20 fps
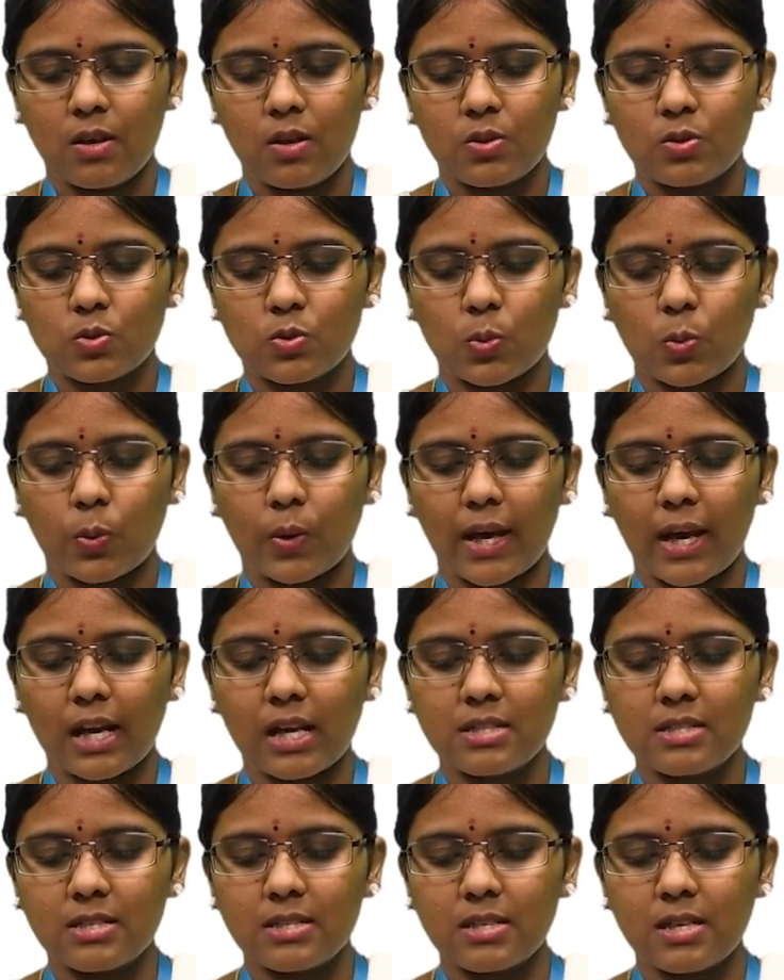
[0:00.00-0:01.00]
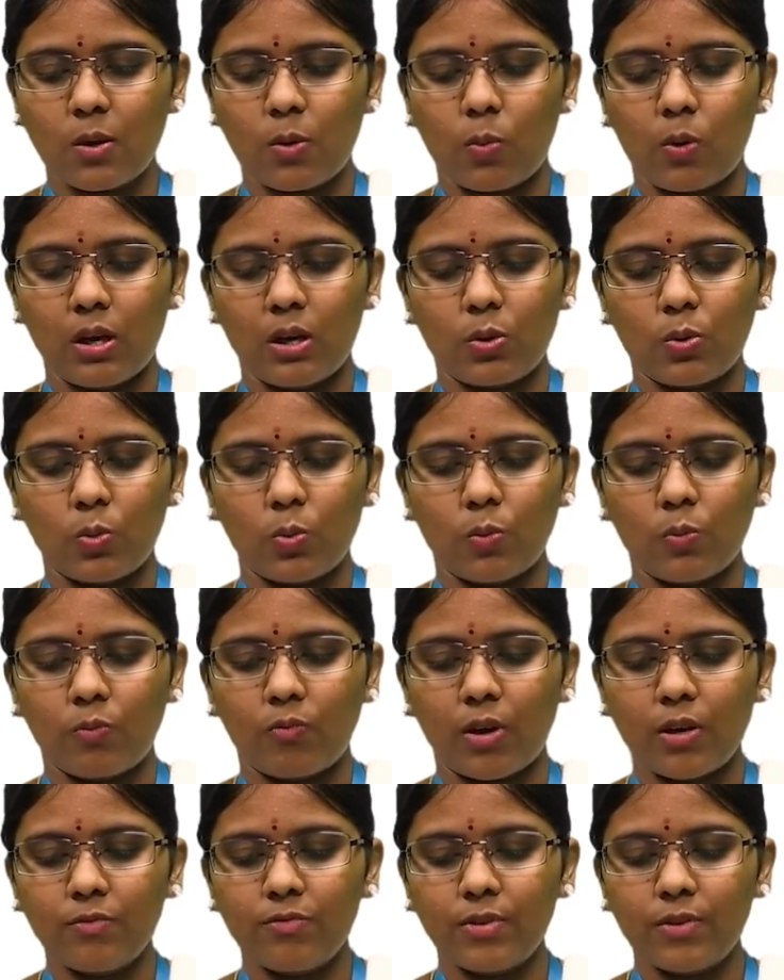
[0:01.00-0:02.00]
So X is equal to
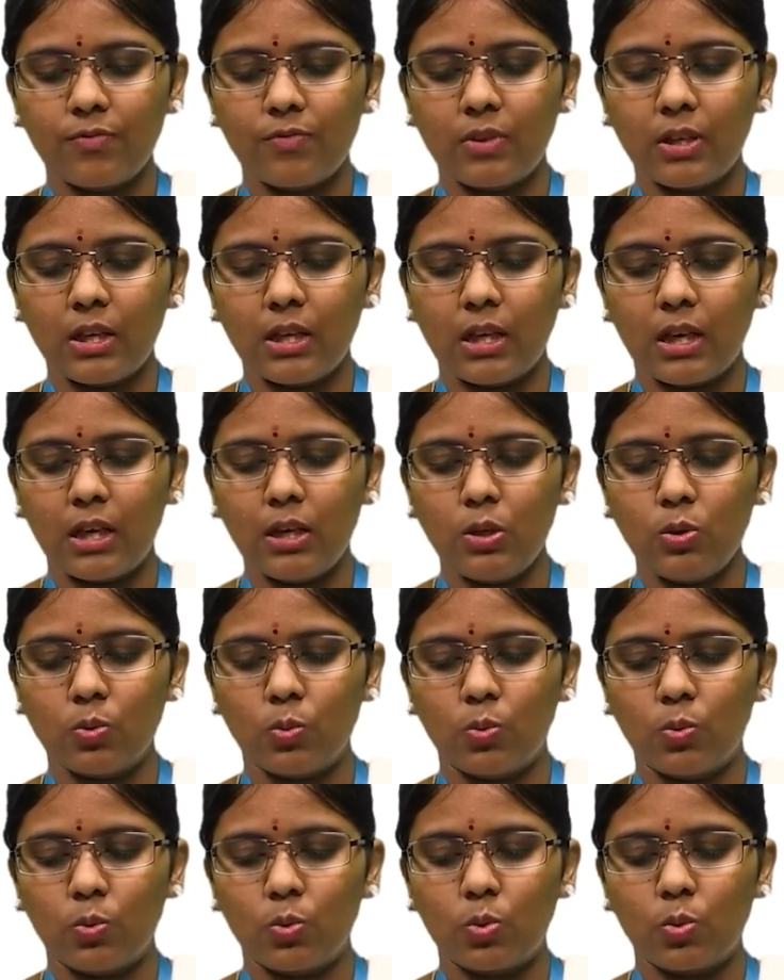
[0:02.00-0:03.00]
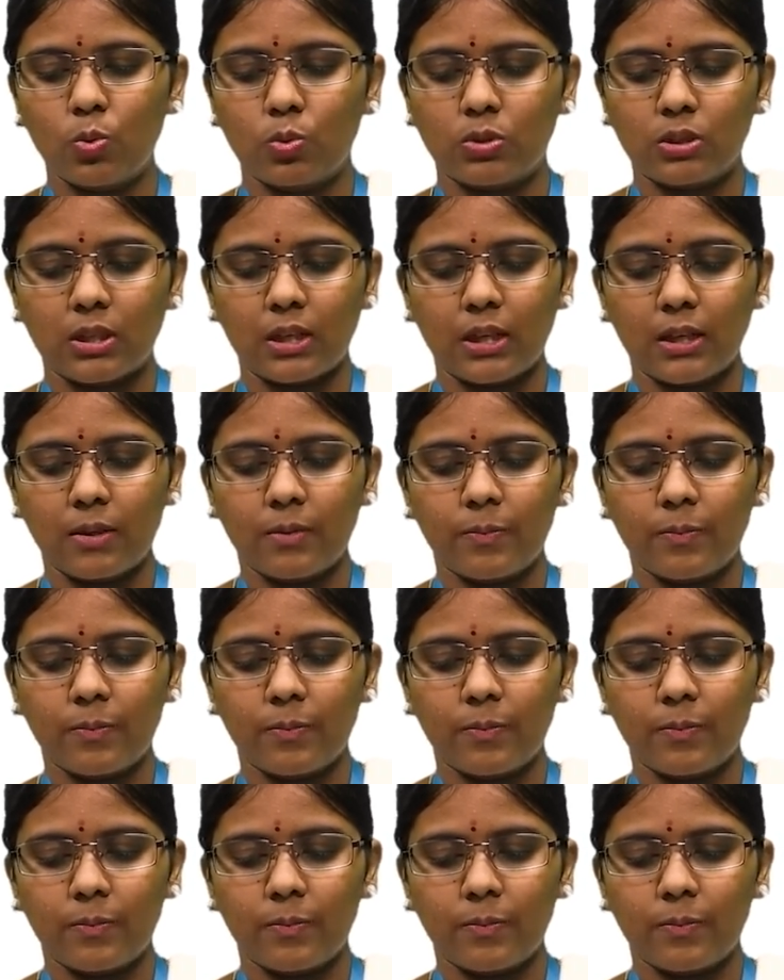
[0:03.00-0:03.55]
150 into root 3.